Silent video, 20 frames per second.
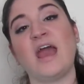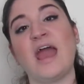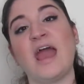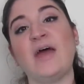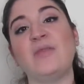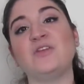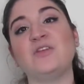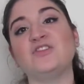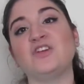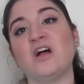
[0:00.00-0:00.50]

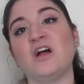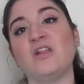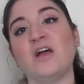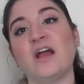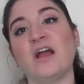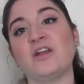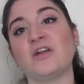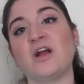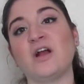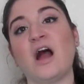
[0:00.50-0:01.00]
And the gel
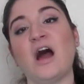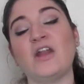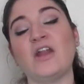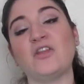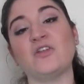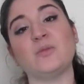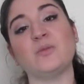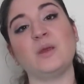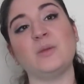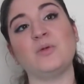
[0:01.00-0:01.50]
liner on
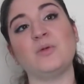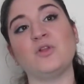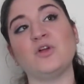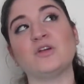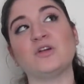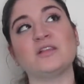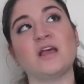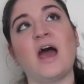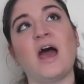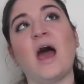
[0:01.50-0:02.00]
other people
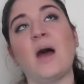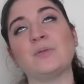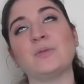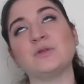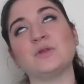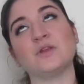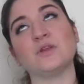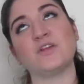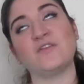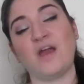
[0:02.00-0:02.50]
looks
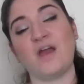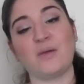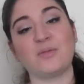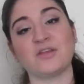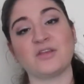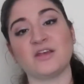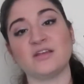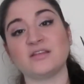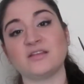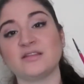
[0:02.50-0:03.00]
absolutely
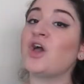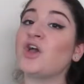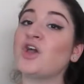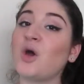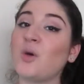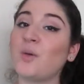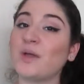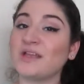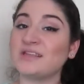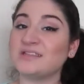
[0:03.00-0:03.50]
fabulous.
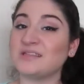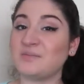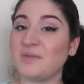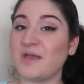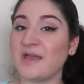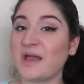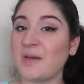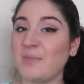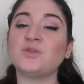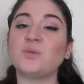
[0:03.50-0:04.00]
Going into
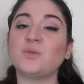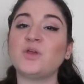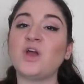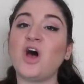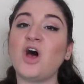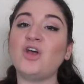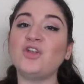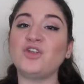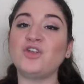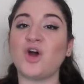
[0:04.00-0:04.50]
makeup, so we
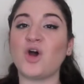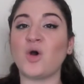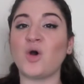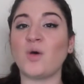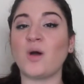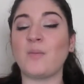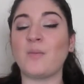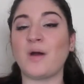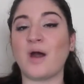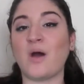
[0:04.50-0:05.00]
all
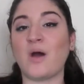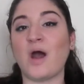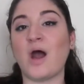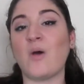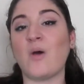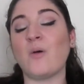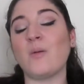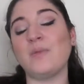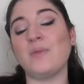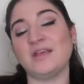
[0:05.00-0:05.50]
know about
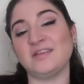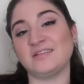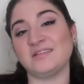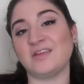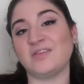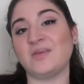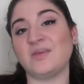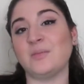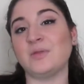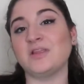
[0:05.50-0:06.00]
how
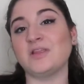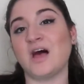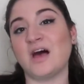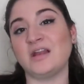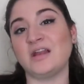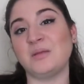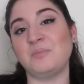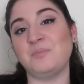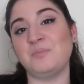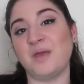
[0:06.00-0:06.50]
amazing the
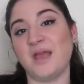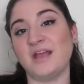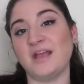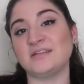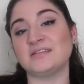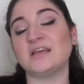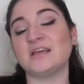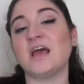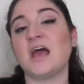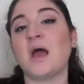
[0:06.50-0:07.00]
Milani
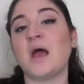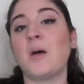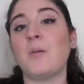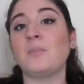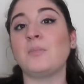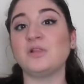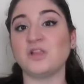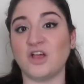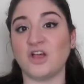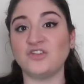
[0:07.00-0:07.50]
baked
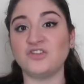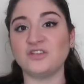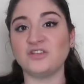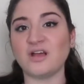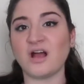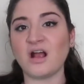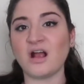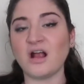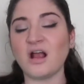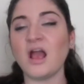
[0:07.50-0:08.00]
blushes
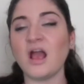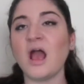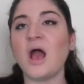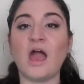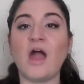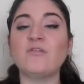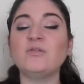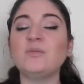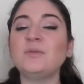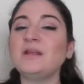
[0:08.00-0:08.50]
are.
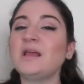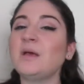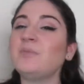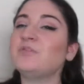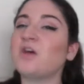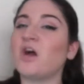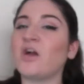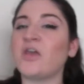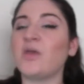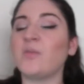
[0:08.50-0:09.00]
Everybody kept
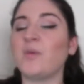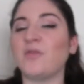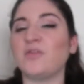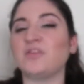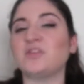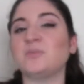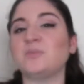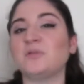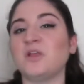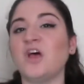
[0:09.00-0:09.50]
talking about
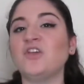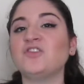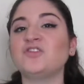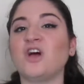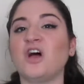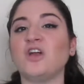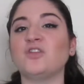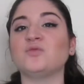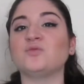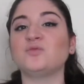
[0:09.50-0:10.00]
this blush
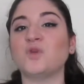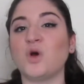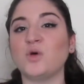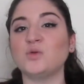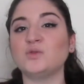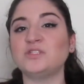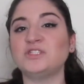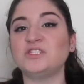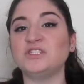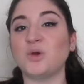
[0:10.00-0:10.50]
called
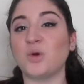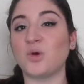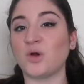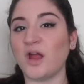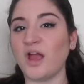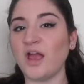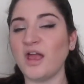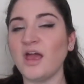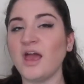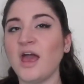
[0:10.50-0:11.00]
Rose
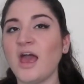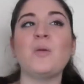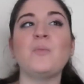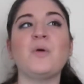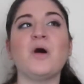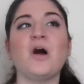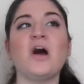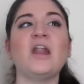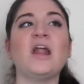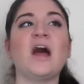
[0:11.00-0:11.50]
Diore,
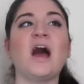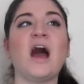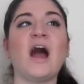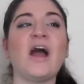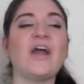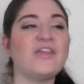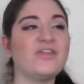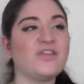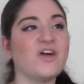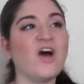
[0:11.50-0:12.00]
but
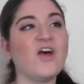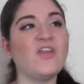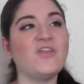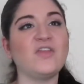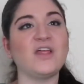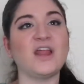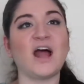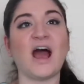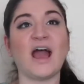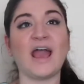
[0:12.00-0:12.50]
I thought
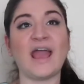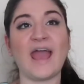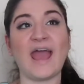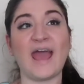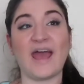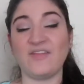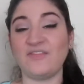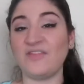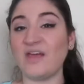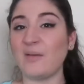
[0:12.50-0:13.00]
that I
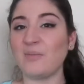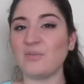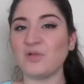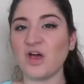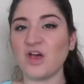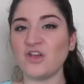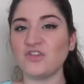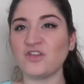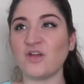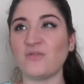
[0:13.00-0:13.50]
had that
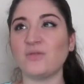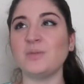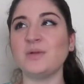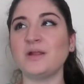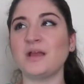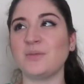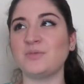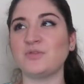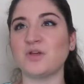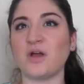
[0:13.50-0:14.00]
blush.
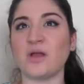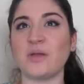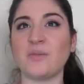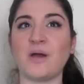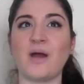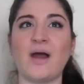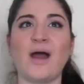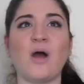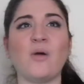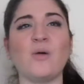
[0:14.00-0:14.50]
Everybody kept talking
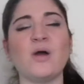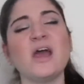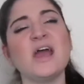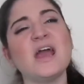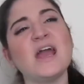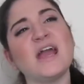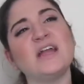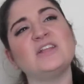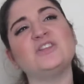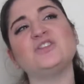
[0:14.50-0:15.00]
about how
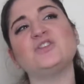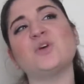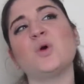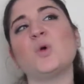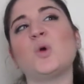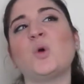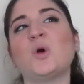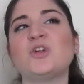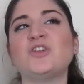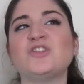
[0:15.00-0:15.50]
it's
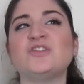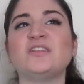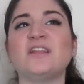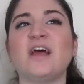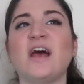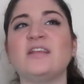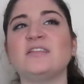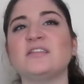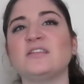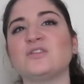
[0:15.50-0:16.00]
so gorgeous. It
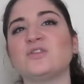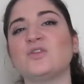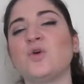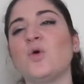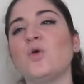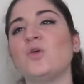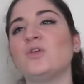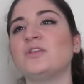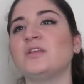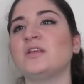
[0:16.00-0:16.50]
has this
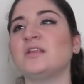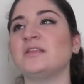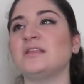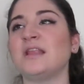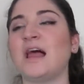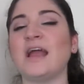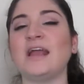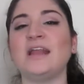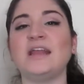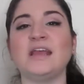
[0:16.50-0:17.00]
gold
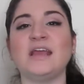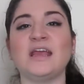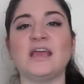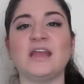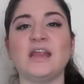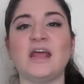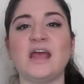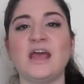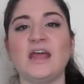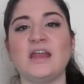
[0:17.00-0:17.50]
lining
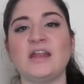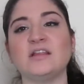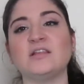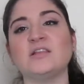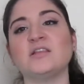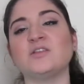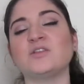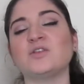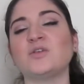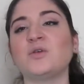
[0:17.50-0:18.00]
in it, and
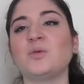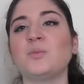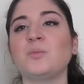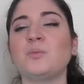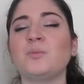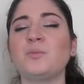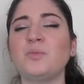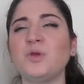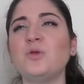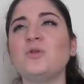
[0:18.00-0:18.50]
it's this
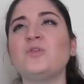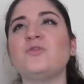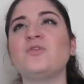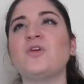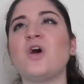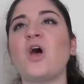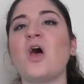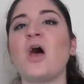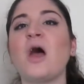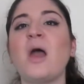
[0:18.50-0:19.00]

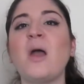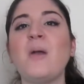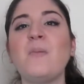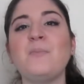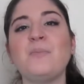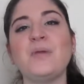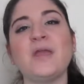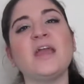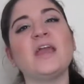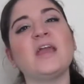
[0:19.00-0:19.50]
beautiful
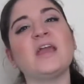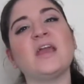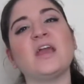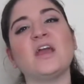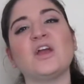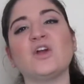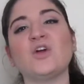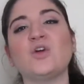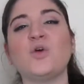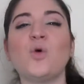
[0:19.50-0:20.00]
pink
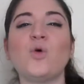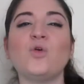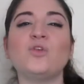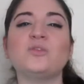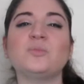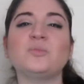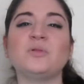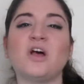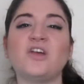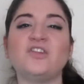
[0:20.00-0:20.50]
and
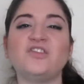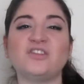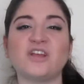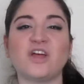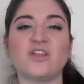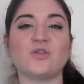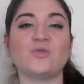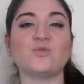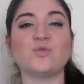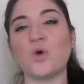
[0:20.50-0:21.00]
gold blush
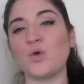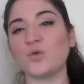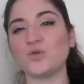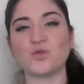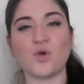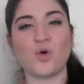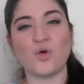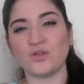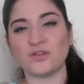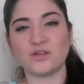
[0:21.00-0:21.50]
together, rose
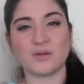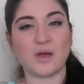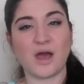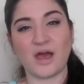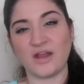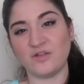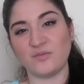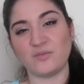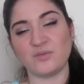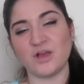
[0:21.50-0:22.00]
gold
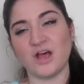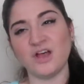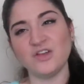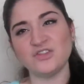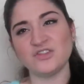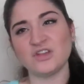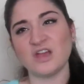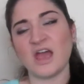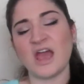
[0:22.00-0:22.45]
kind of blush.